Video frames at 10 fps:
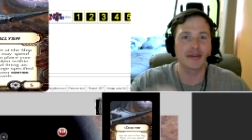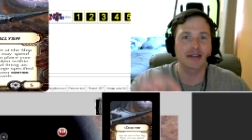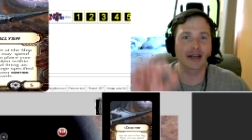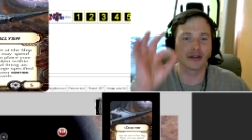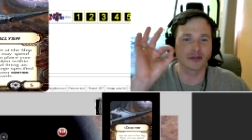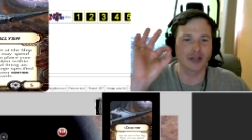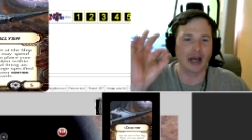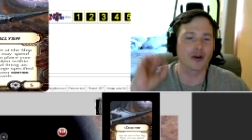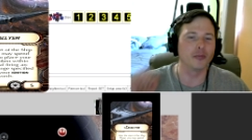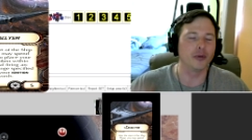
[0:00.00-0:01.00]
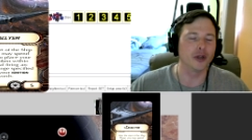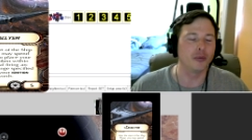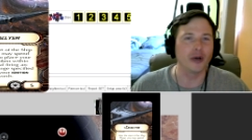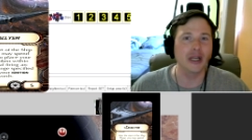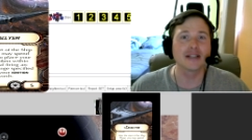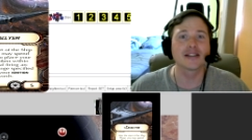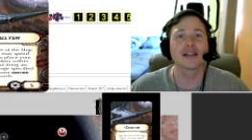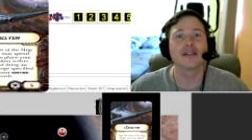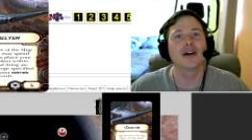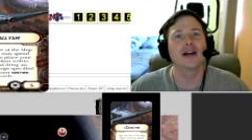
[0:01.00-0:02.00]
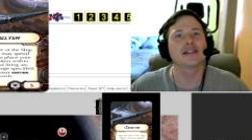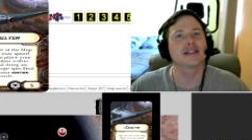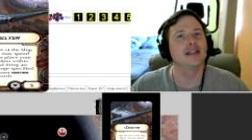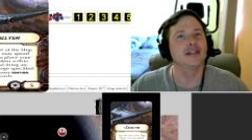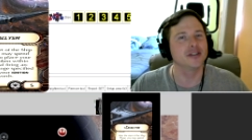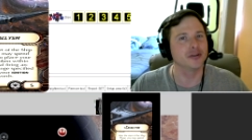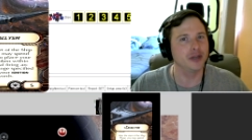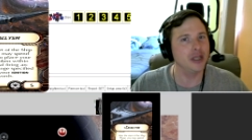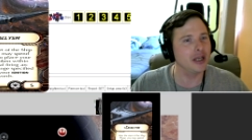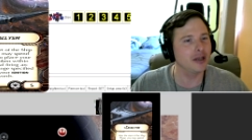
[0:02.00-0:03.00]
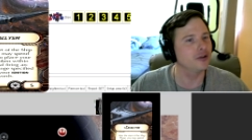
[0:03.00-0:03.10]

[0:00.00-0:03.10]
it's got a little dot or bullet point, signifies it is unique.